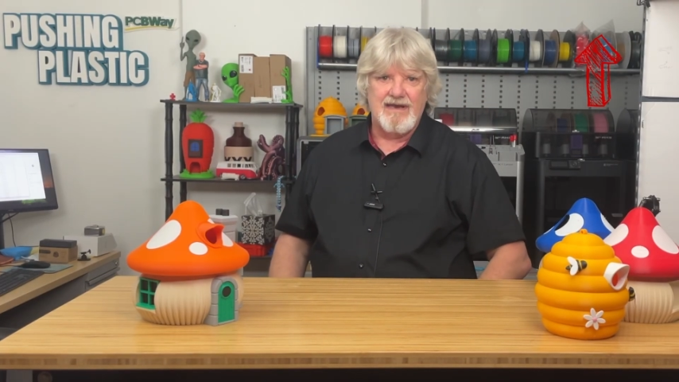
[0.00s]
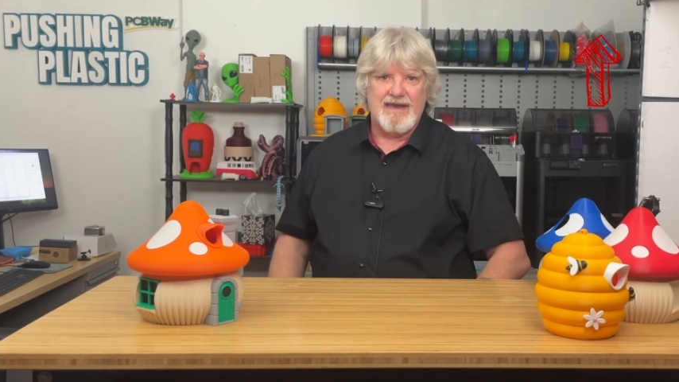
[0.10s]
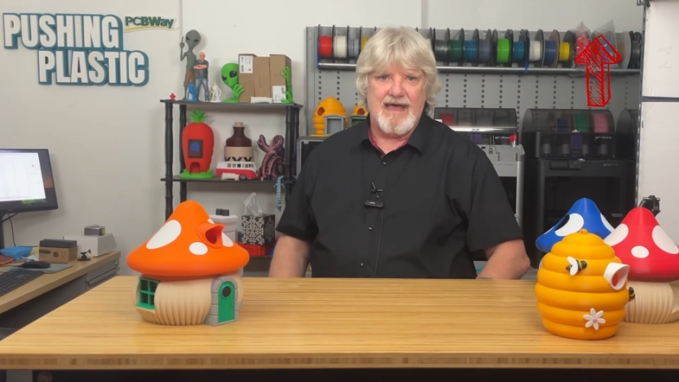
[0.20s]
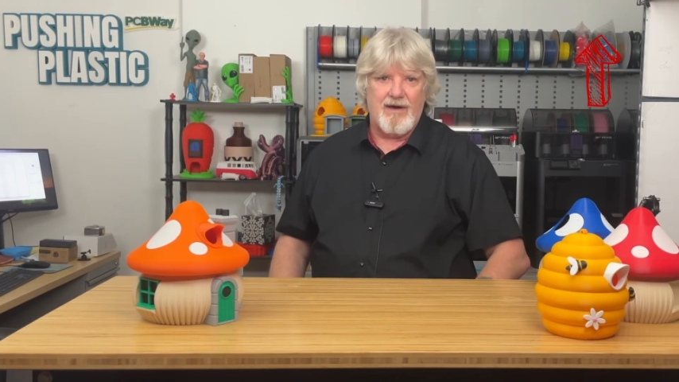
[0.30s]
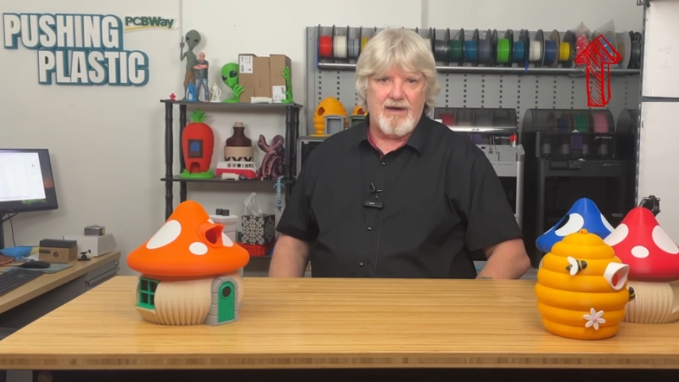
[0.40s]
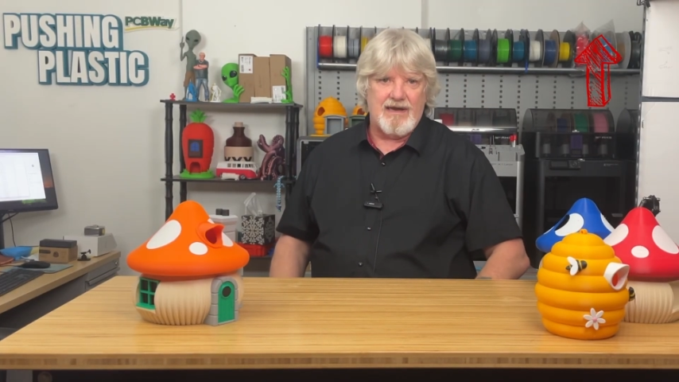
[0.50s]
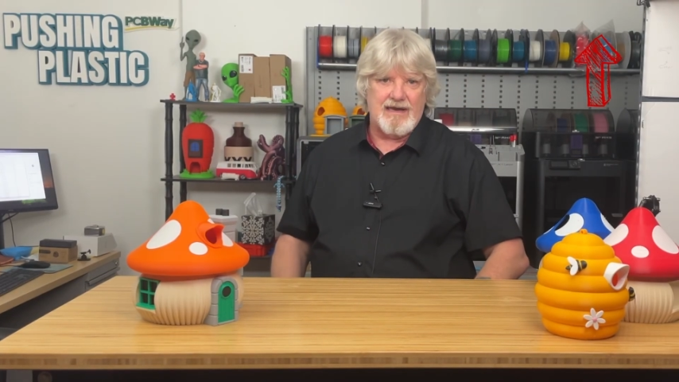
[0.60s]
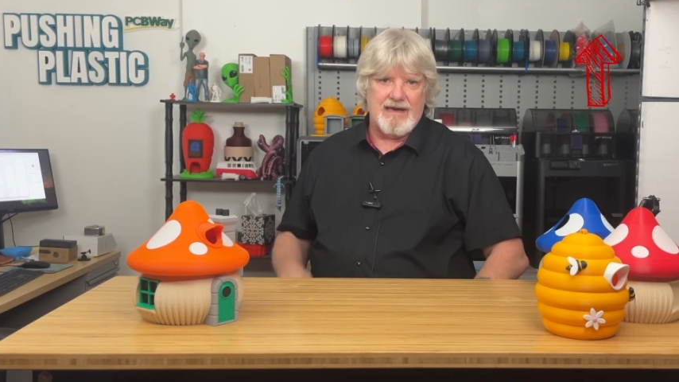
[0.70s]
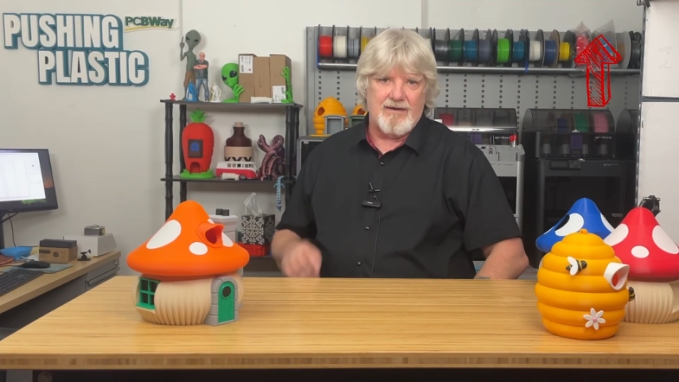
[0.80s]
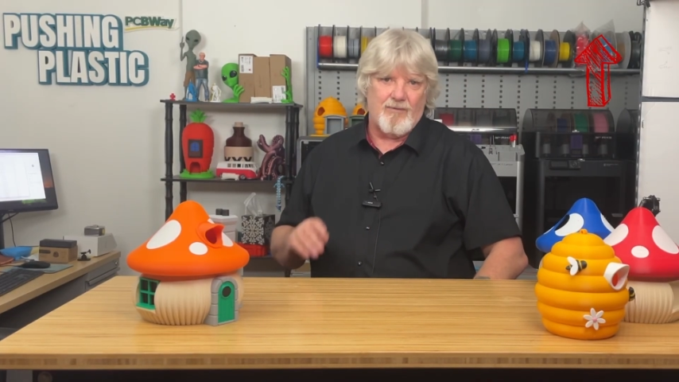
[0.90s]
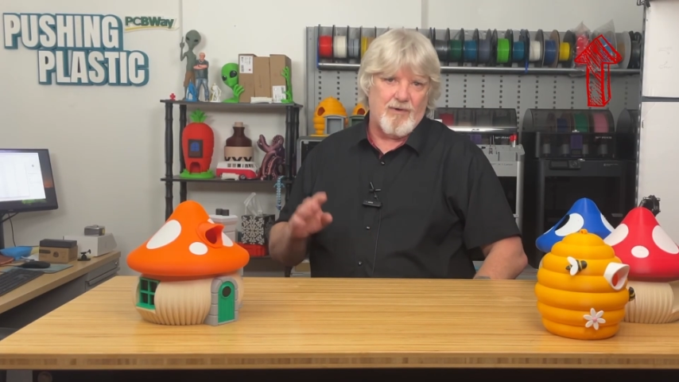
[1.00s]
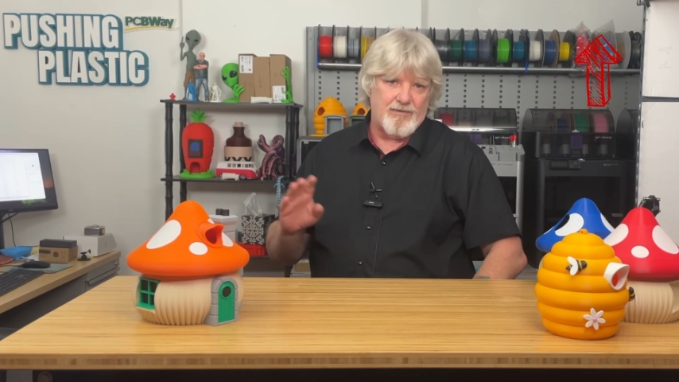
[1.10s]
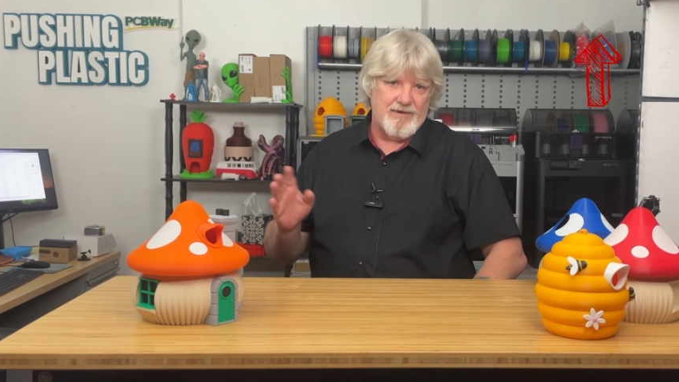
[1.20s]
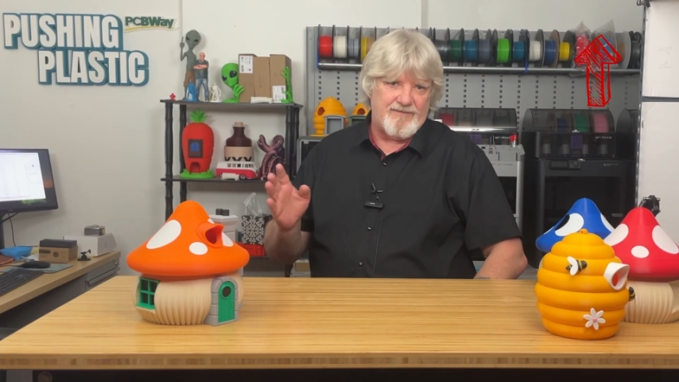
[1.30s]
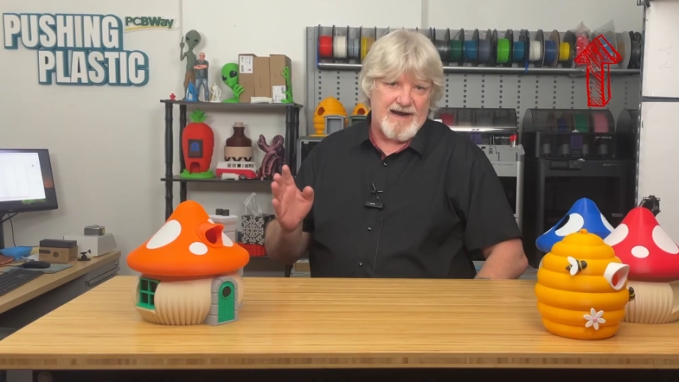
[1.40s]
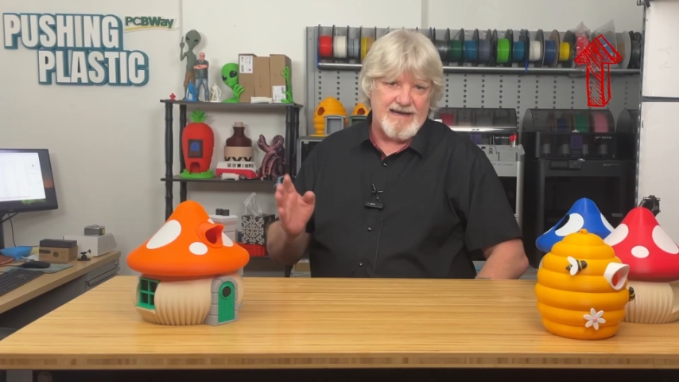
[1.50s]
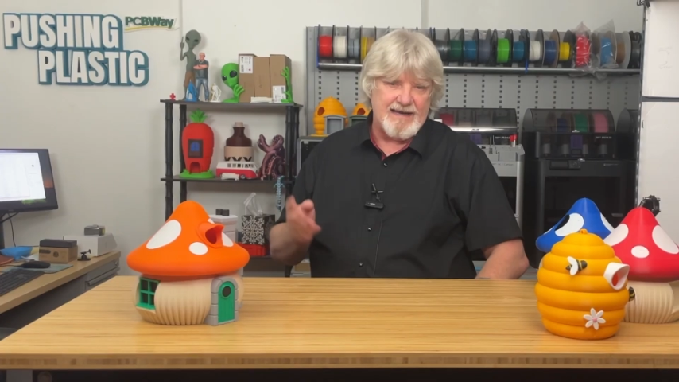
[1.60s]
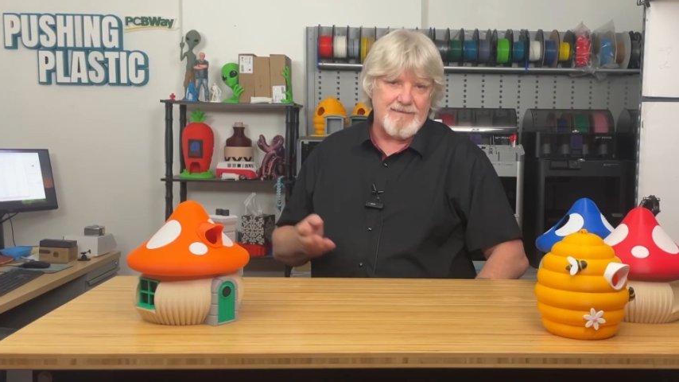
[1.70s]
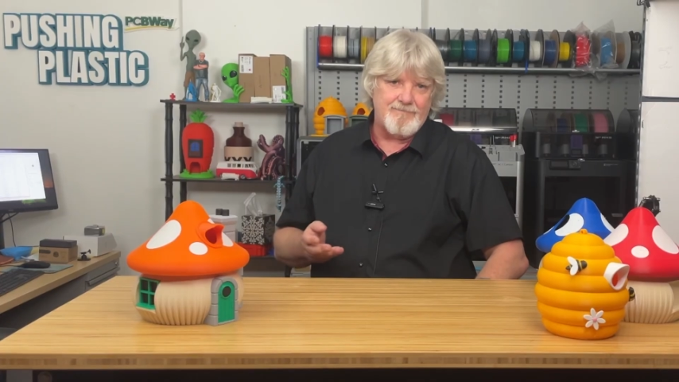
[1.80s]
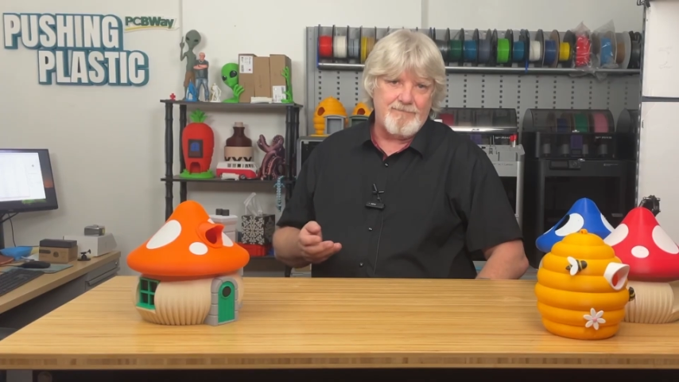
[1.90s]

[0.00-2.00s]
Now, where do we find it?